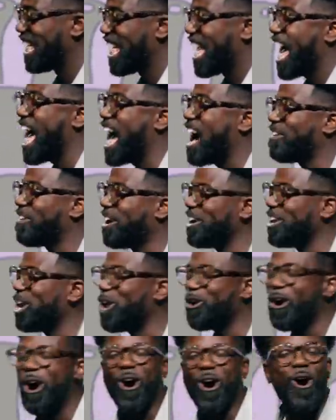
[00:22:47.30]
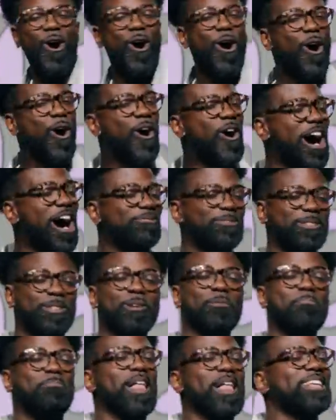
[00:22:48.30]
How are you? Oh, I'm
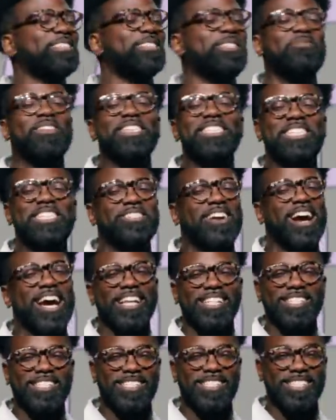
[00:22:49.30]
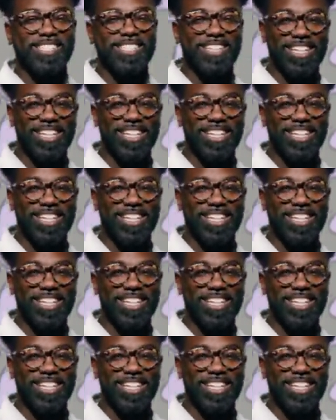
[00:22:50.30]
too blessed to be stressed.